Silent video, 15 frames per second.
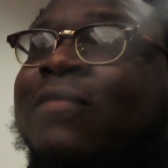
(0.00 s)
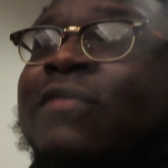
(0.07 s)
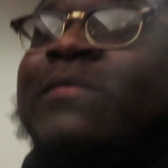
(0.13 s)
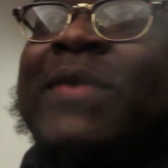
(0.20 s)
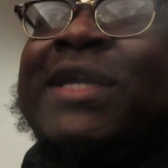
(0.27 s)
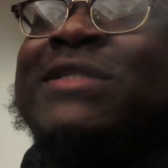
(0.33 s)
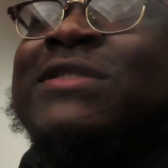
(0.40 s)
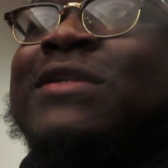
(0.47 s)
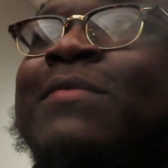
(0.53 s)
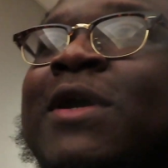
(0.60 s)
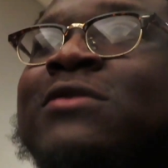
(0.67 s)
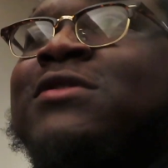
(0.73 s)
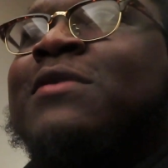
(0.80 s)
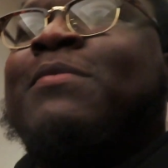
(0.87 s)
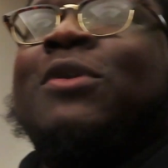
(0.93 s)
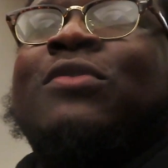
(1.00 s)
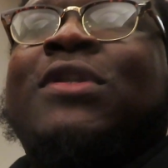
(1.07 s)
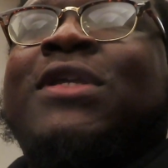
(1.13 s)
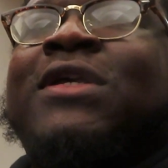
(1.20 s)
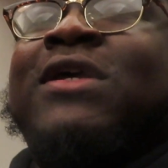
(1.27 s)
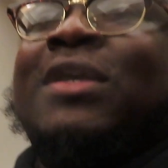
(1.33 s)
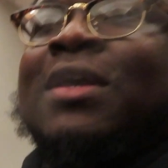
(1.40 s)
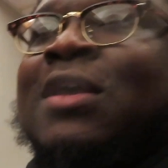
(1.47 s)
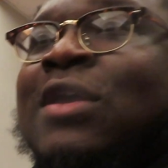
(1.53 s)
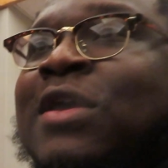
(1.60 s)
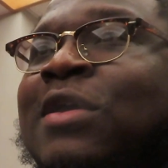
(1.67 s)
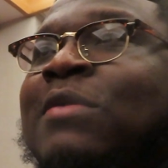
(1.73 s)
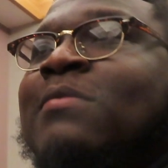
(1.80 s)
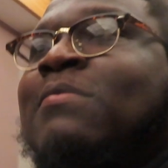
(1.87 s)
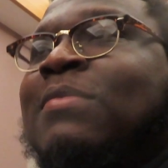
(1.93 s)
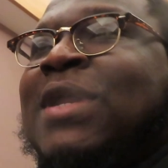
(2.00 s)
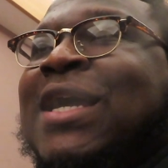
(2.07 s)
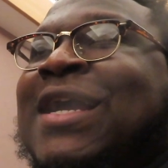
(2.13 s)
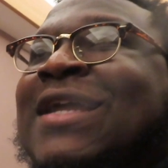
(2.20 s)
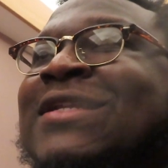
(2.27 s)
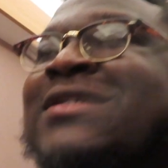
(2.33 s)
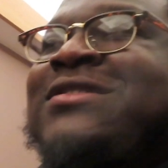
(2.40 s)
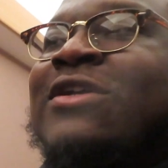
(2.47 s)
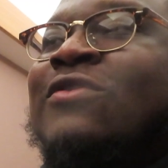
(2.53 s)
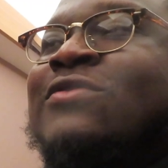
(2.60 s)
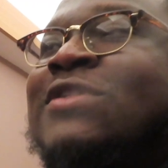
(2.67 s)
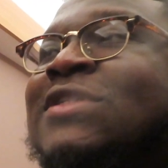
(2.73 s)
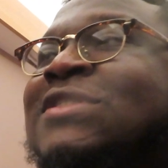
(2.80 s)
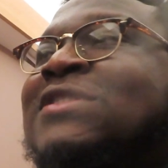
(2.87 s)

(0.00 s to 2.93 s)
information about the building, but I got to talk to